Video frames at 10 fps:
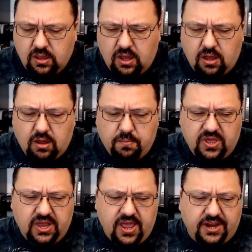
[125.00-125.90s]

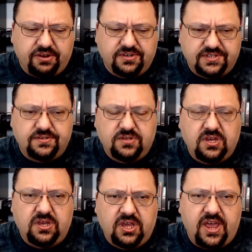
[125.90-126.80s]

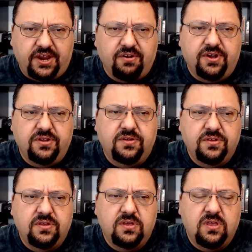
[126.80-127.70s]
inaccurate.
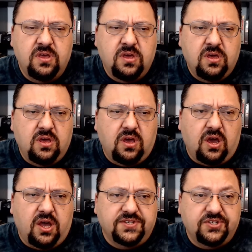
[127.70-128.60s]

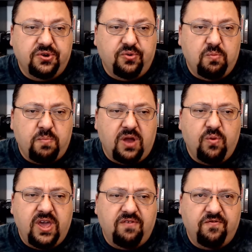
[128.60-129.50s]
So, by
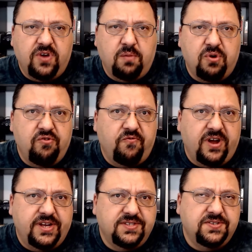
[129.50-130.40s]
way of bona
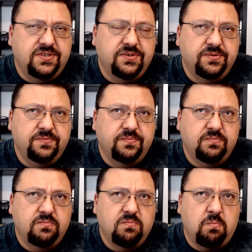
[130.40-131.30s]
fides,
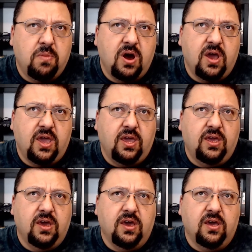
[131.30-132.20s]

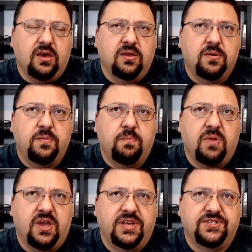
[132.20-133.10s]
my
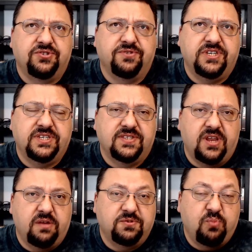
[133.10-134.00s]
history is that
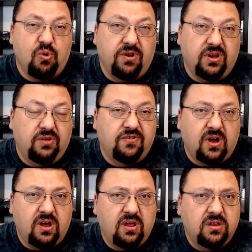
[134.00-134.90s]
I was born in
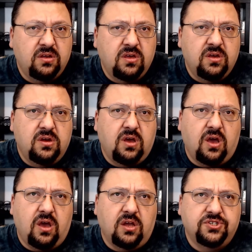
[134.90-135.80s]
Utah
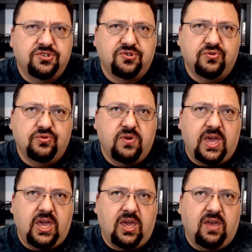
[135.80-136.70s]
to
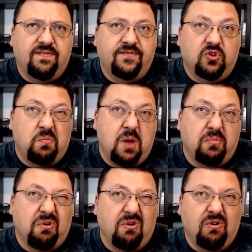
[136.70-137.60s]
a full
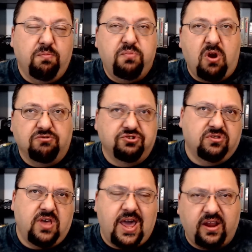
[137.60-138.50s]
member,
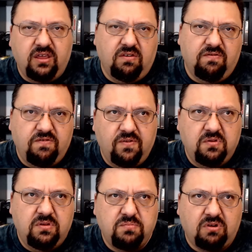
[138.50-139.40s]
partial active,
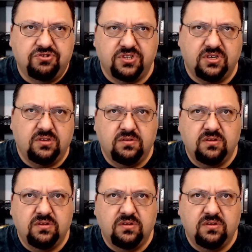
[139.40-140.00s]
partially